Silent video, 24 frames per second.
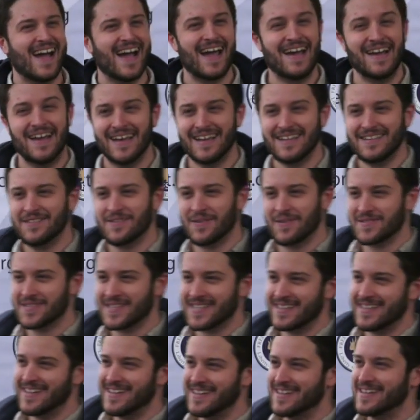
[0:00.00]
and, you know, I was
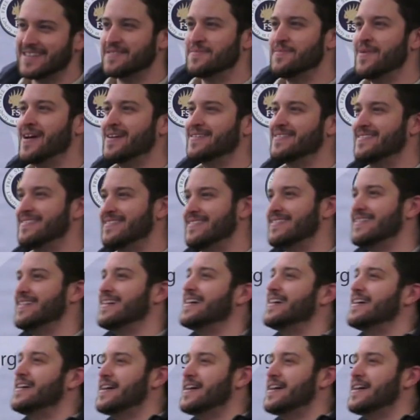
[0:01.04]
like, ah, the map, ah.